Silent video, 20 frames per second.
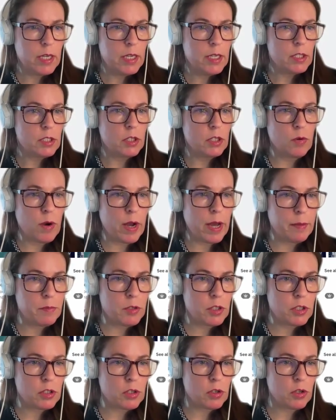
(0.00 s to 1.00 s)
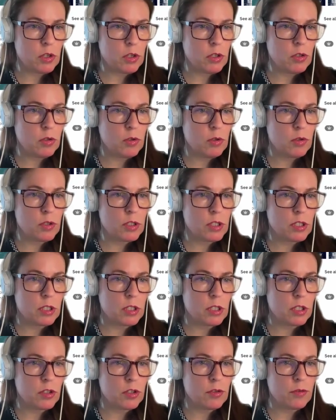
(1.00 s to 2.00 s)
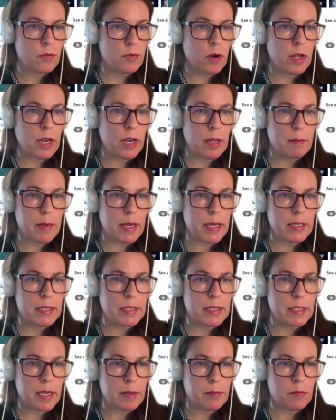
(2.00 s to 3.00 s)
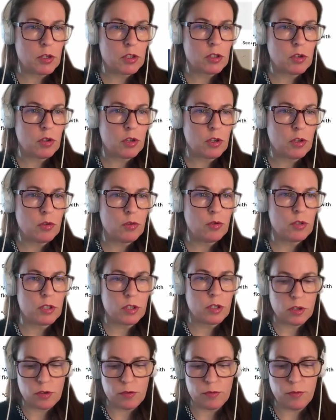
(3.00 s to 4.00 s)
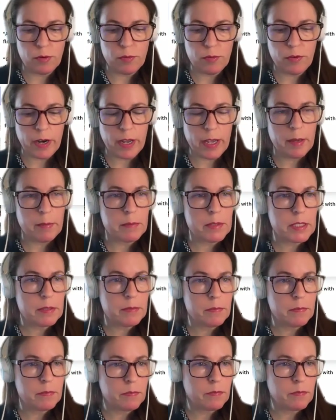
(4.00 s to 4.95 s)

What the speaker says: So I'm just going to search for elements. I'm just going to search for frames.